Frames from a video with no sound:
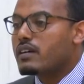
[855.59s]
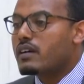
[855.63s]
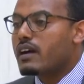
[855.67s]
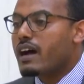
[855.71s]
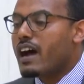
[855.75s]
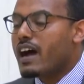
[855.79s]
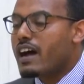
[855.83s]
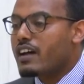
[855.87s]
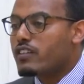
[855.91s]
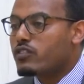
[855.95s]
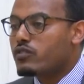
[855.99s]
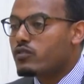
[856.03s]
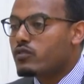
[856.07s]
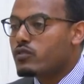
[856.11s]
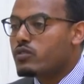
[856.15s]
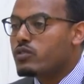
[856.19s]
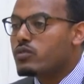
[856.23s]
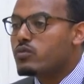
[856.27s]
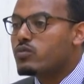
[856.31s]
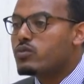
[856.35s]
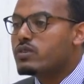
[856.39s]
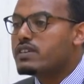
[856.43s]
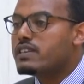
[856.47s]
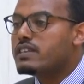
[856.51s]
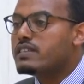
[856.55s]
has to do
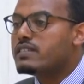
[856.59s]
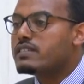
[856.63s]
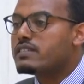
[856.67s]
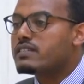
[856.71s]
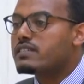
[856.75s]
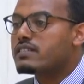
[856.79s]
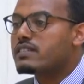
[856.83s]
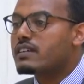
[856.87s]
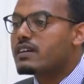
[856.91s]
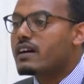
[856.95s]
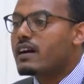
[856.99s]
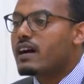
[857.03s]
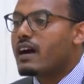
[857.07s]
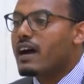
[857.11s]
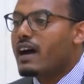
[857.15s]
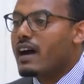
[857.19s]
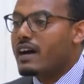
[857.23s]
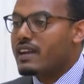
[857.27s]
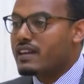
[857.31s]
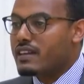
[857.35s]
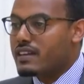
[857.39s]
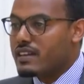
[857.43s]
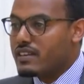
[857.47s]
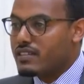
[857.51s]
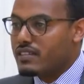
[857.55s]
with
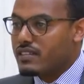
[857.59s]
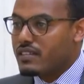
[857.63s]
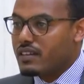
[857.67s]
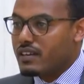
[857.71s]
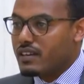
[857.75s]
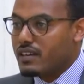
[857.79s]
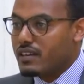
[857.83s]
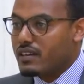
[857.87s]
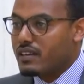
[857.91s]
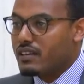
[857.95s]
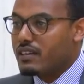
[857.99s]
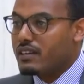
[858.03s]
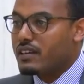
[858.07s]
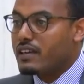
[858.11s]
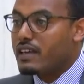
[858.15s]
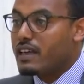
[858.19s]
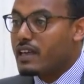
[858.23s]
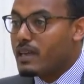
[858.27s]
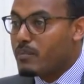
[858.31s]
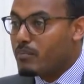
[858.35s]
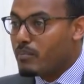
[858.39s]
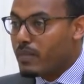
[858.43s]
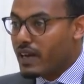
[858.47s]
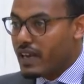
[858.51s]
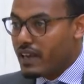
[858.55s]
addressing
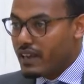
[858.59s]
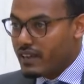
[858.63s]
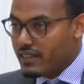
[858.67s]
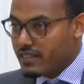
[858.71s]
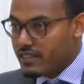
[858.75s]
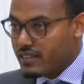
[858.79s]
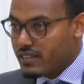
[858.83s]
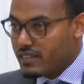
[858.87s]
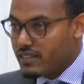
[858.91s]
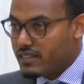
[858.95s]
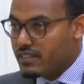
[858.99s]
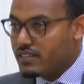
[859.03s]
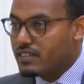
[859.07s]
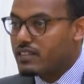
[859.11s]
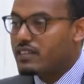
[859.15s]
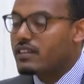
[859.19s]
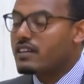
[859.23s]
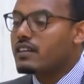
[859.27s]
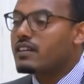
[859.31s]
imbalances